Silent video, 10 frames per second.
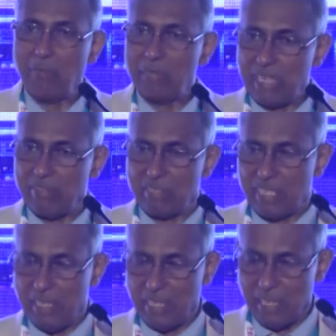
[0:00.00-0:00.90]
shift
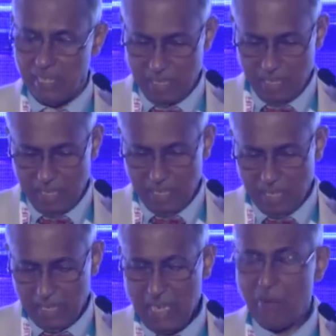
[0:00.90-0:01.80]

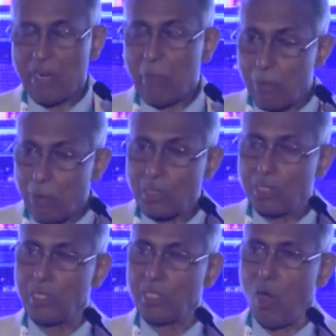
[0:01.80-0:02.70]
in our approach to
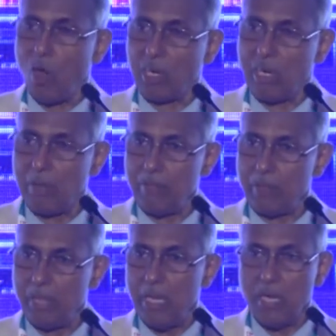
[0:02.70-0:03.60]
shock,
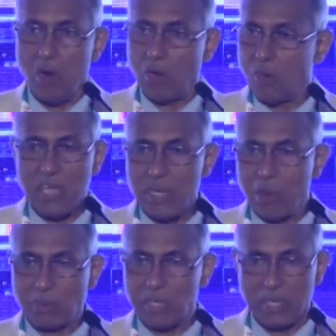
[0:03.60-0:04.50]
not only in
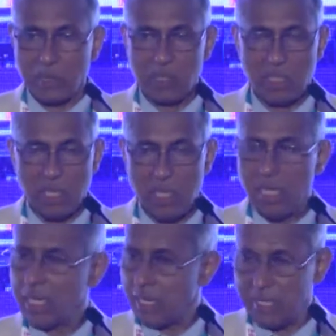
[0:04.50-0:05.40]
obstetrics,
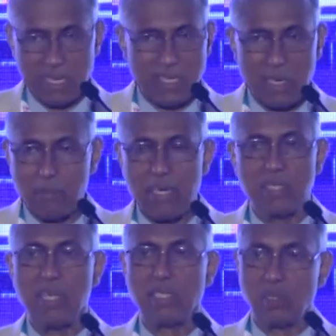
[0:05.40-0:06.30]
critical care medicine
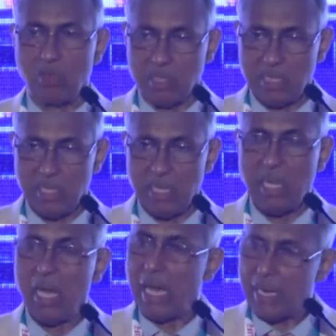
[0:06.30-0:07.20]
as such,
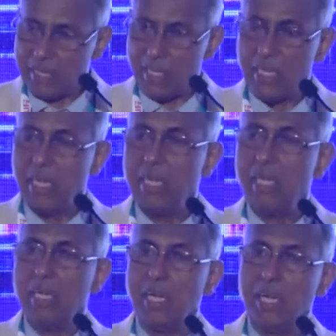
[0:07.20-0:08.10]
and
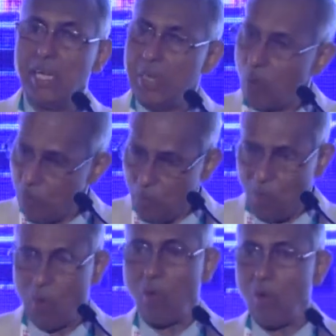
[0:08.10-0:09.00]

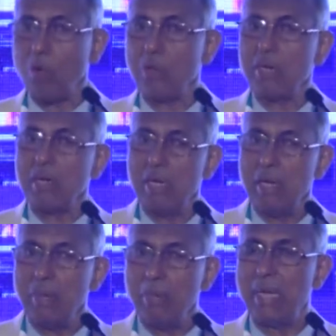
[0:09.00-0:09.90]
all over
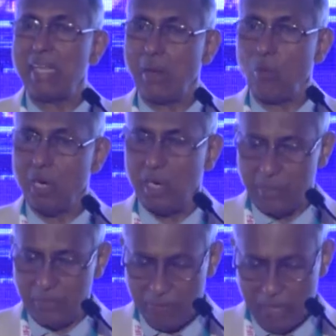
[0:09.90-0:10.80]
medical world.
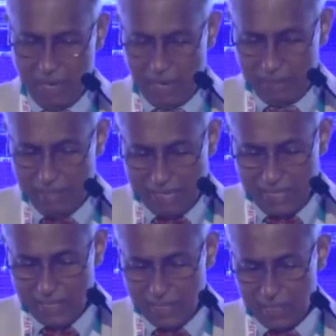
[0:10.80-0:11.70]
And that
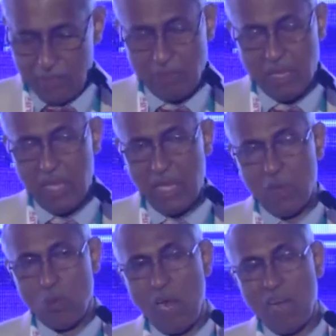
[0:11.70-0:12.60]
is
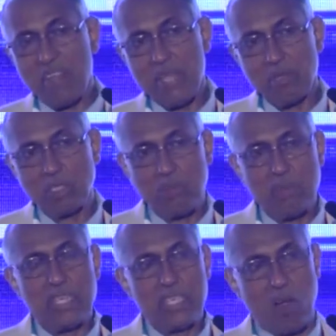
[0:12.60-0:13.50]
what we used to be
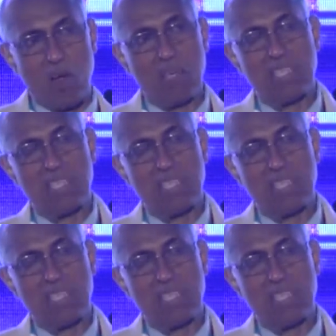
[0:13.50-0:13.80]
taught